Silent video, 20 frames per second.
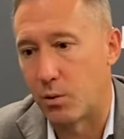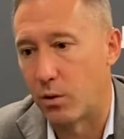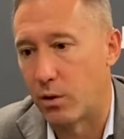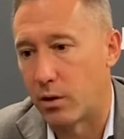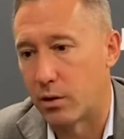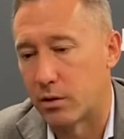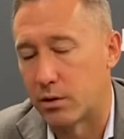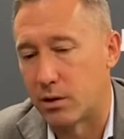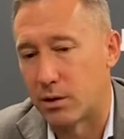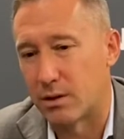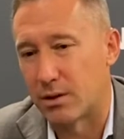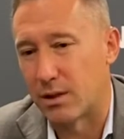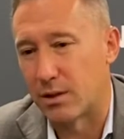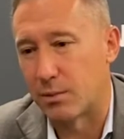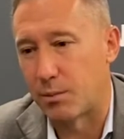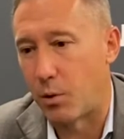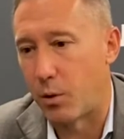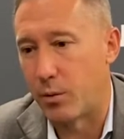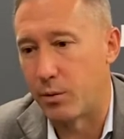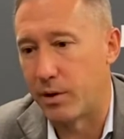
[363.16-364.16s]
worked. Just
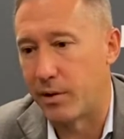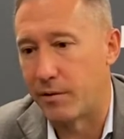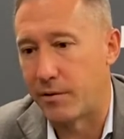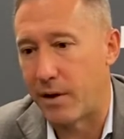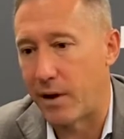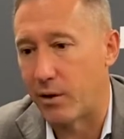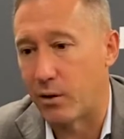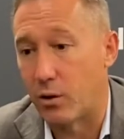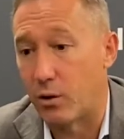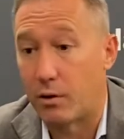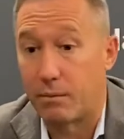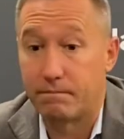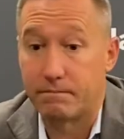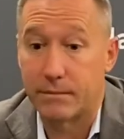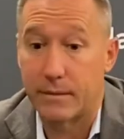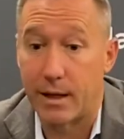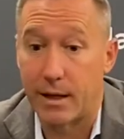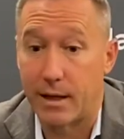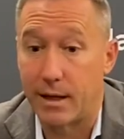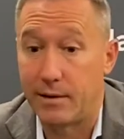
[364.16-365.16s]
disappointed we didn't find the goal.
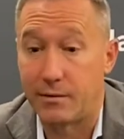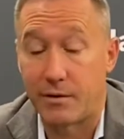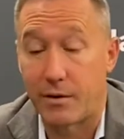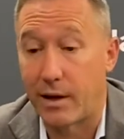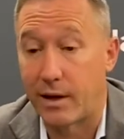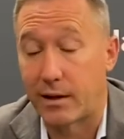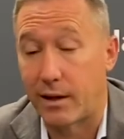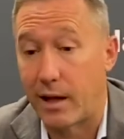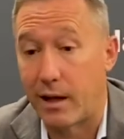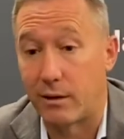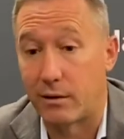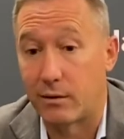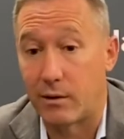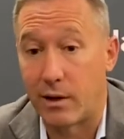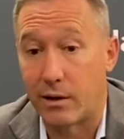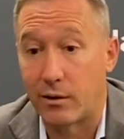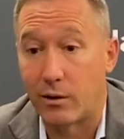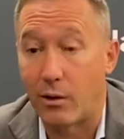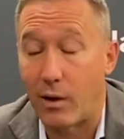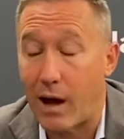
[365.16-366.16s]
And frankly, I
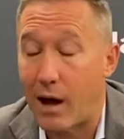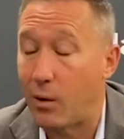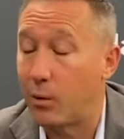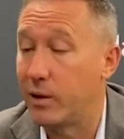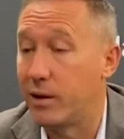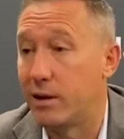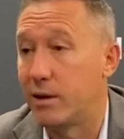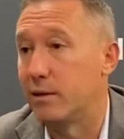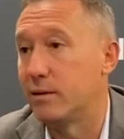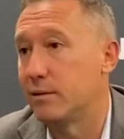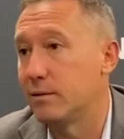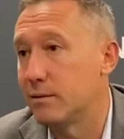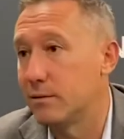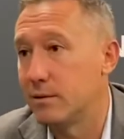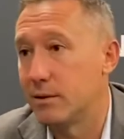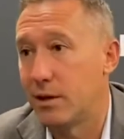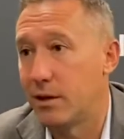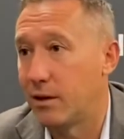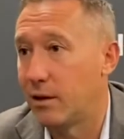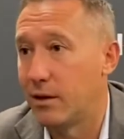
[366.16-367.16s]
don't know how we didn't,
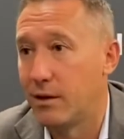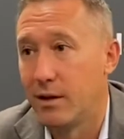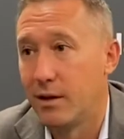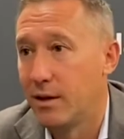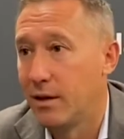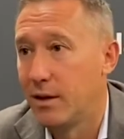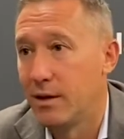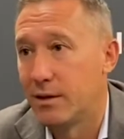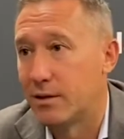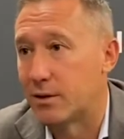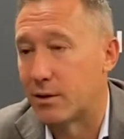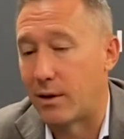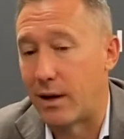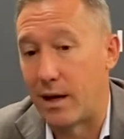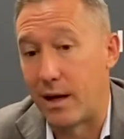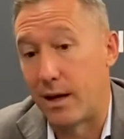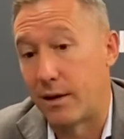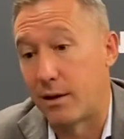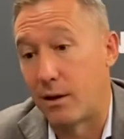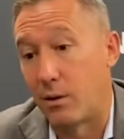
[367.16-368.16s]
you know. So
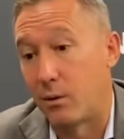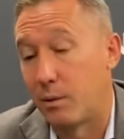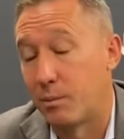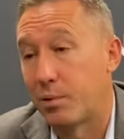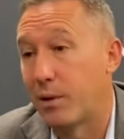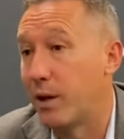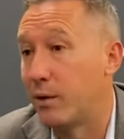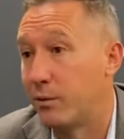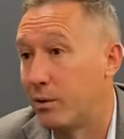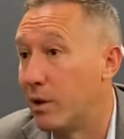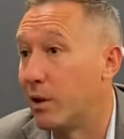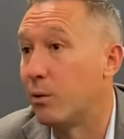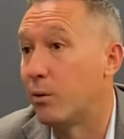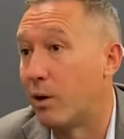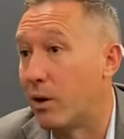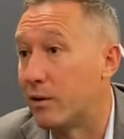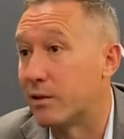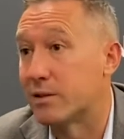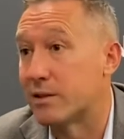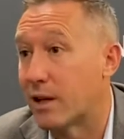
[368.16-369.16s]
I thought we played really
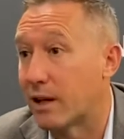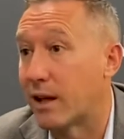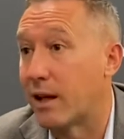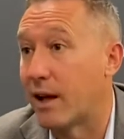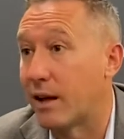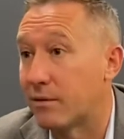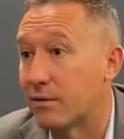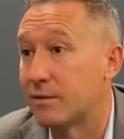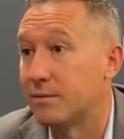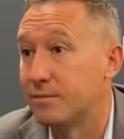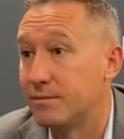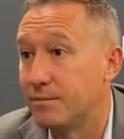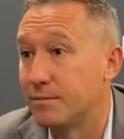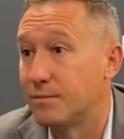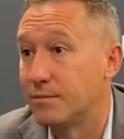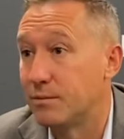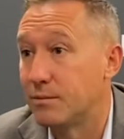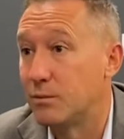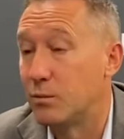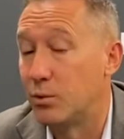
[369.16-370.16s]
well in the second half.
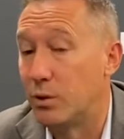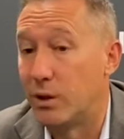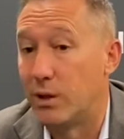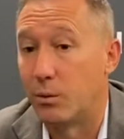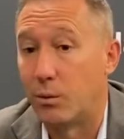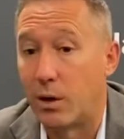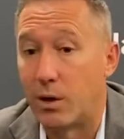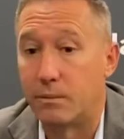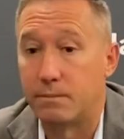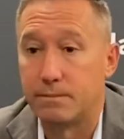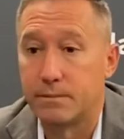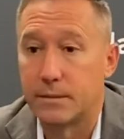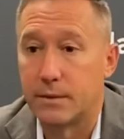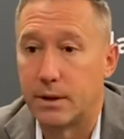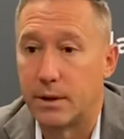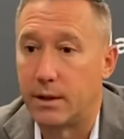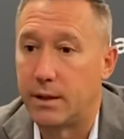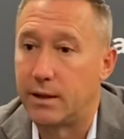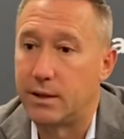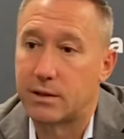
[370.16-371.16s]
Really well.
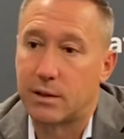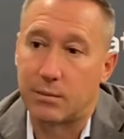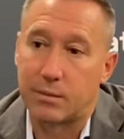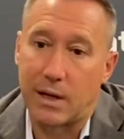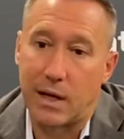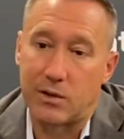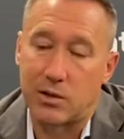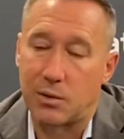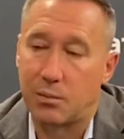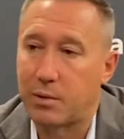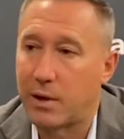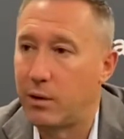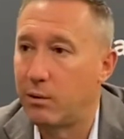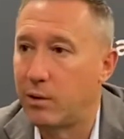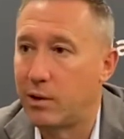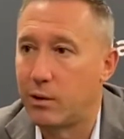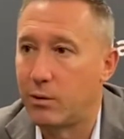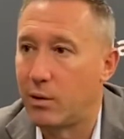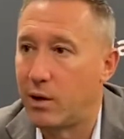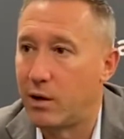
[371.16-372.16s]
And sometimes you play
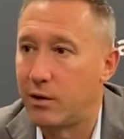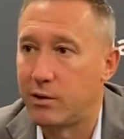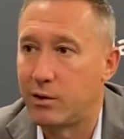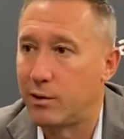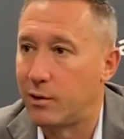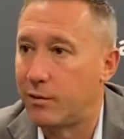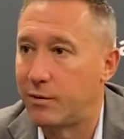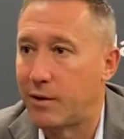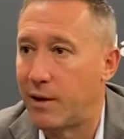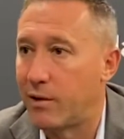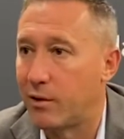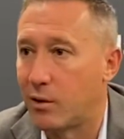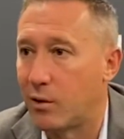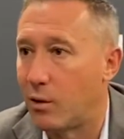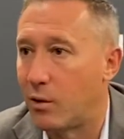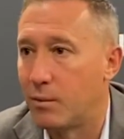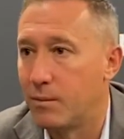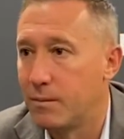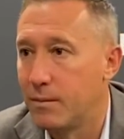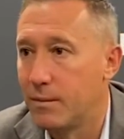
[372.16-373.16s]
really well and you don't find a goal.